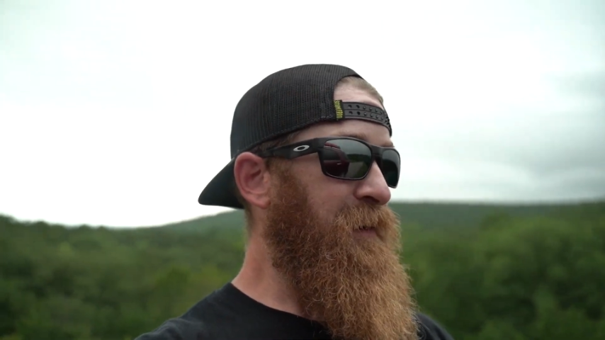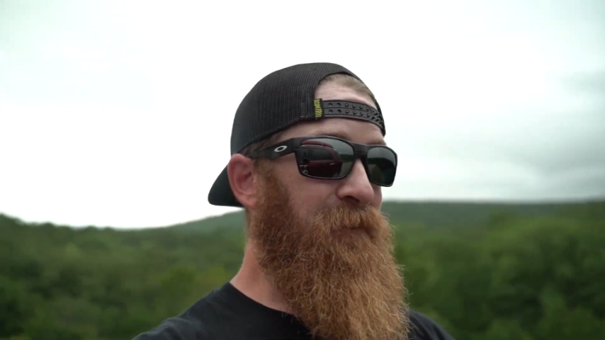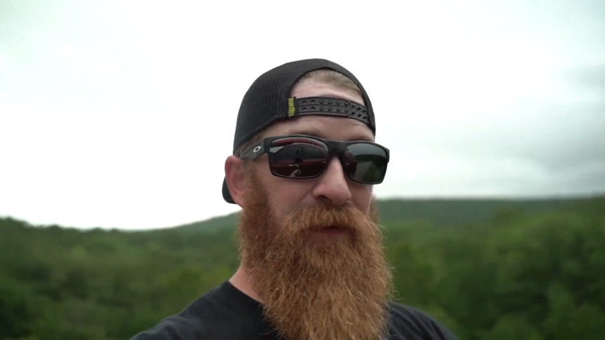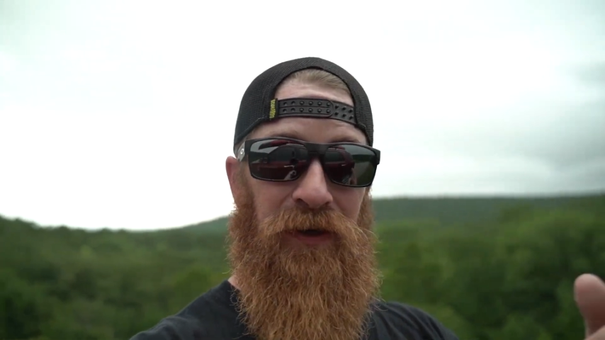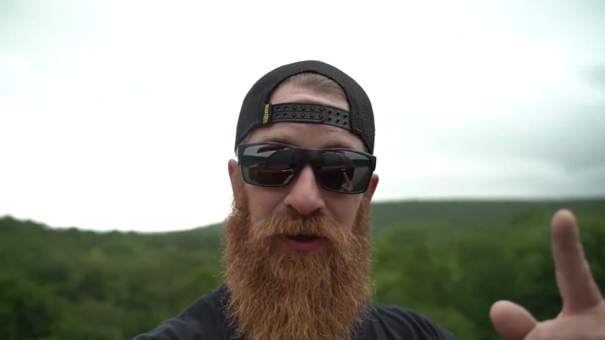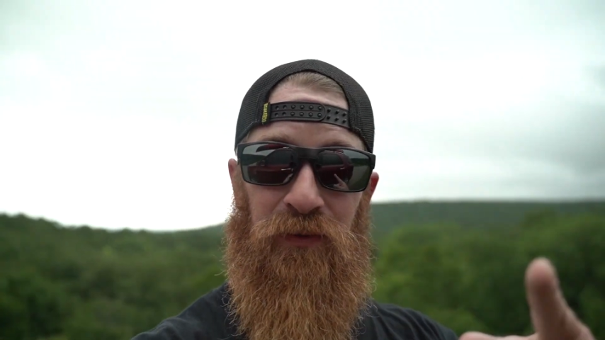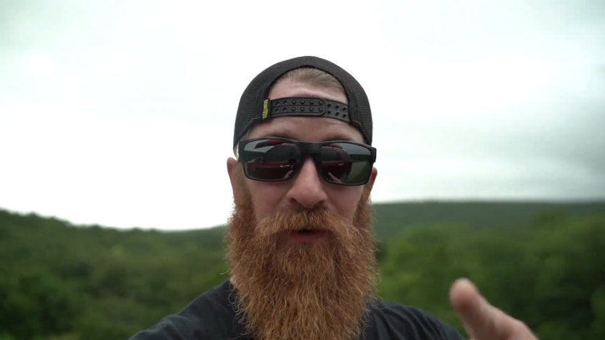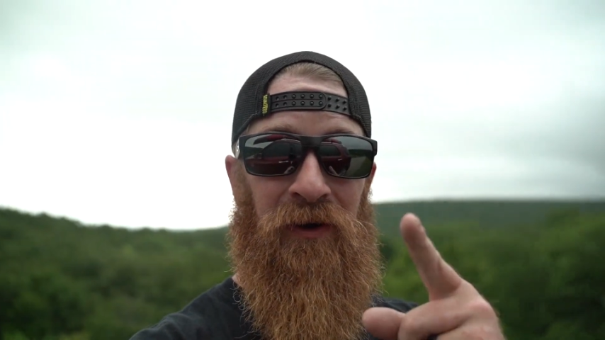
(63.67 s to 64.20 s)

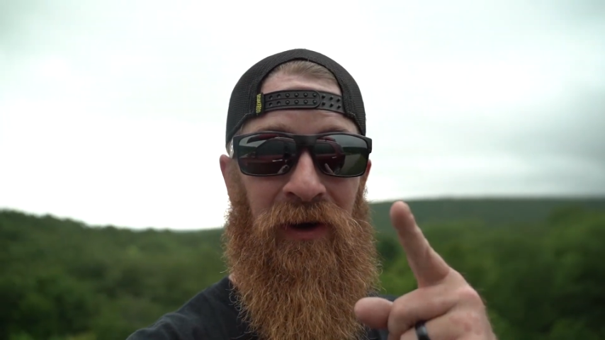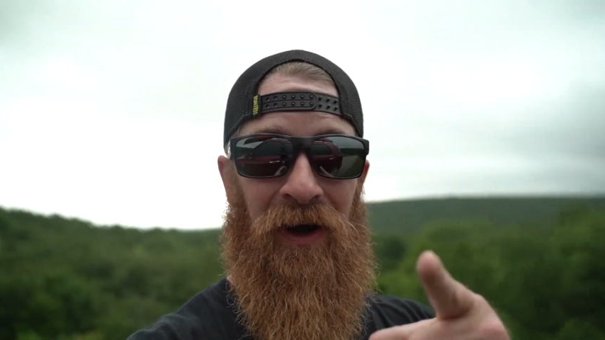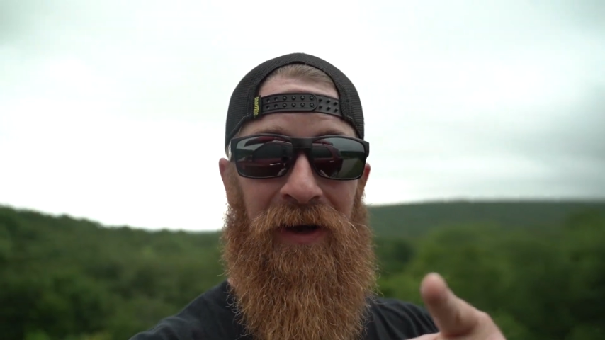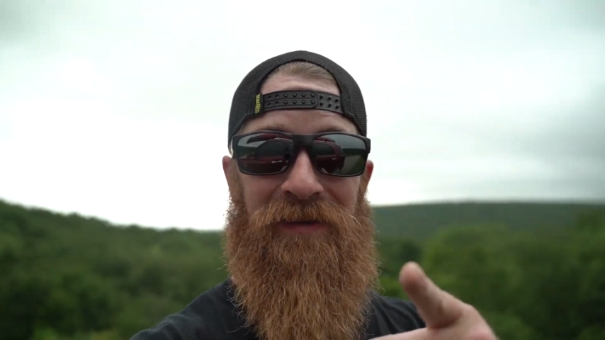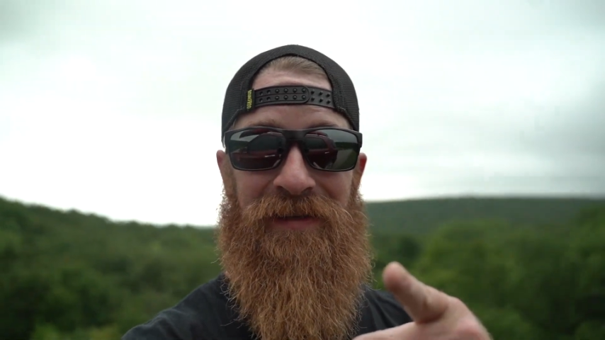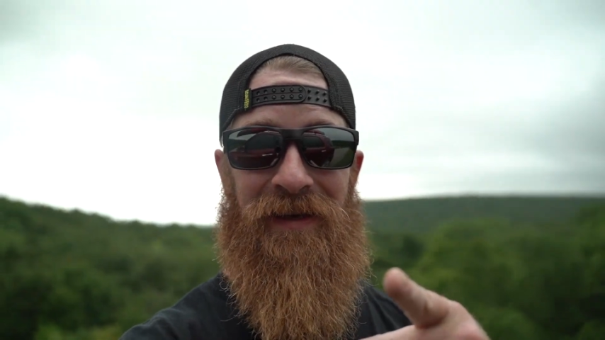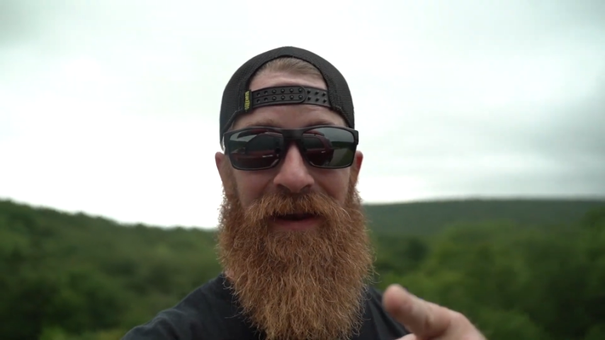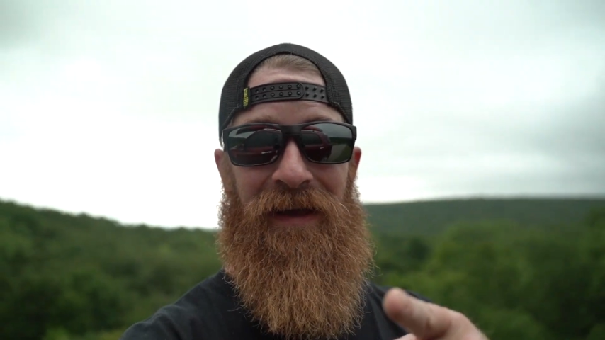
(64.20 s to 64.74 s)
Fish were
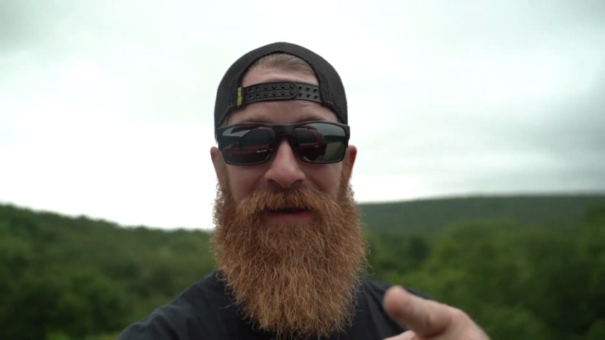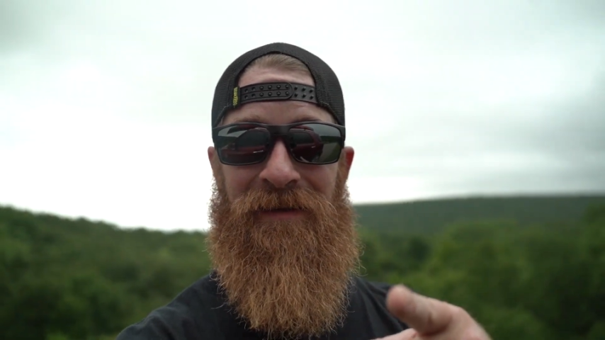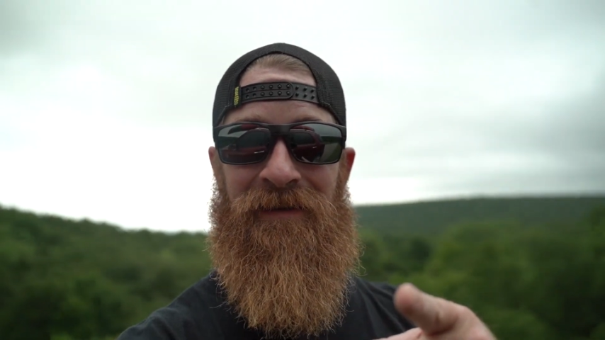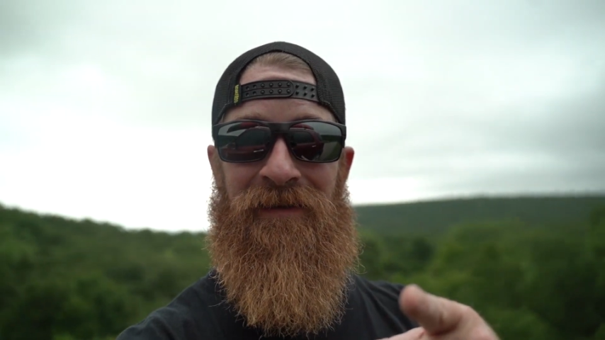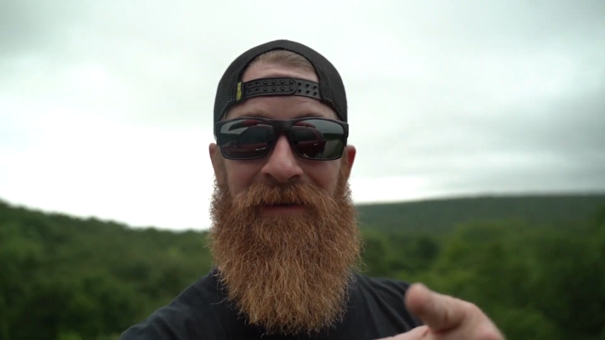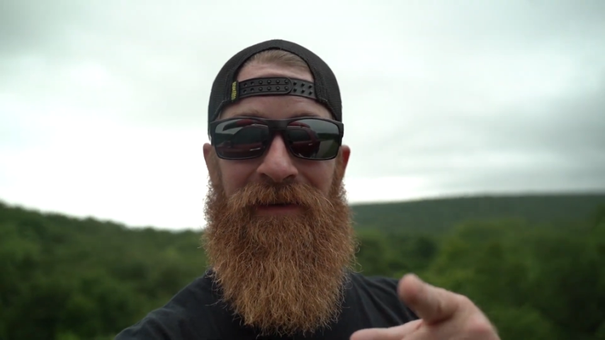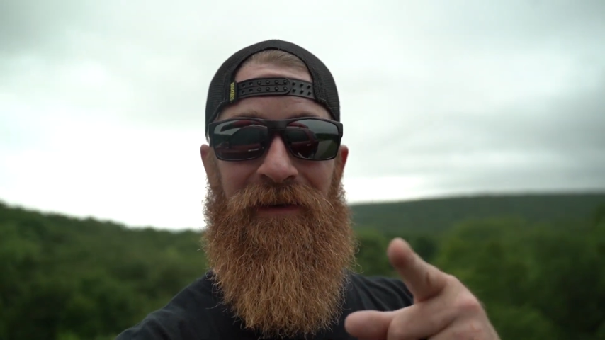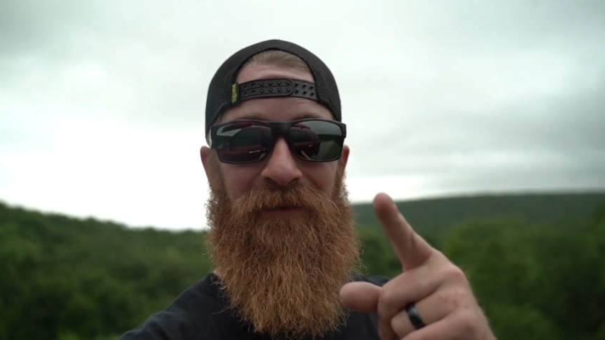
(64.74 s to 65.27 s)
caught today.
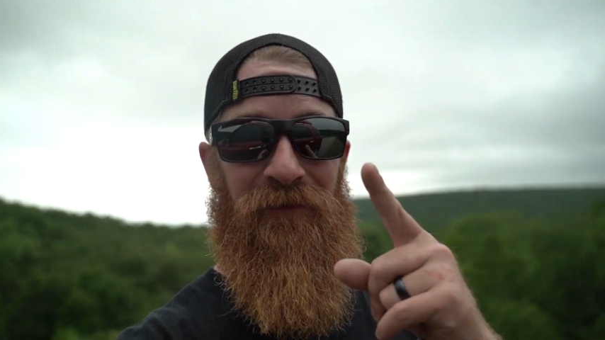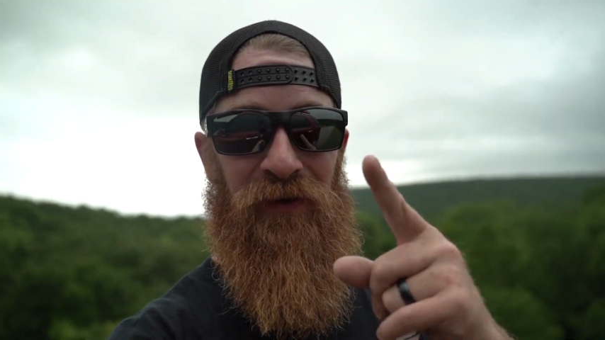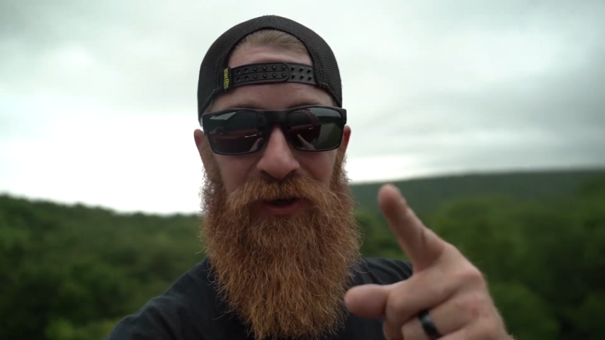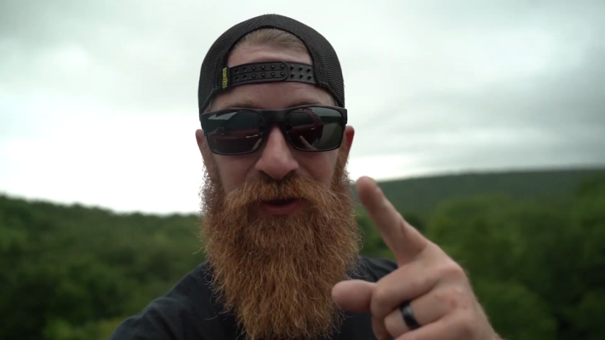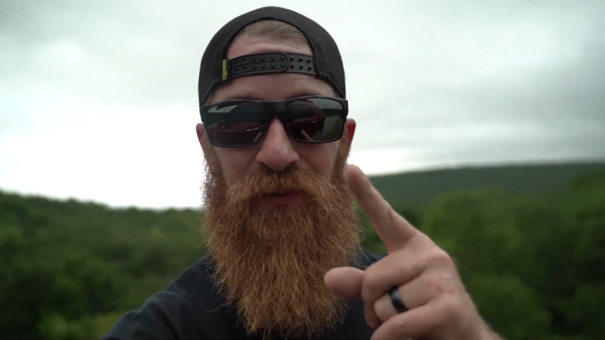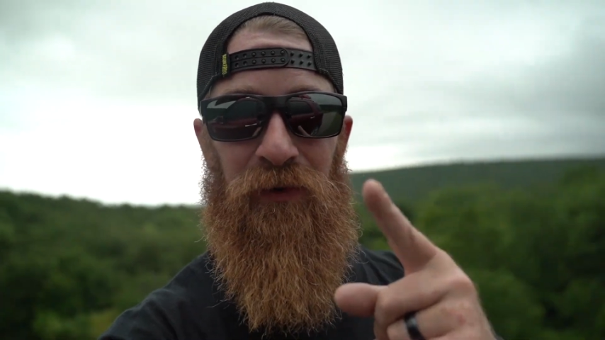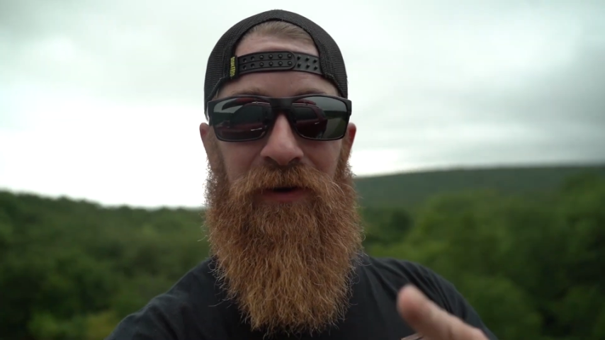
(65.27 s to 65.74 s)
Fish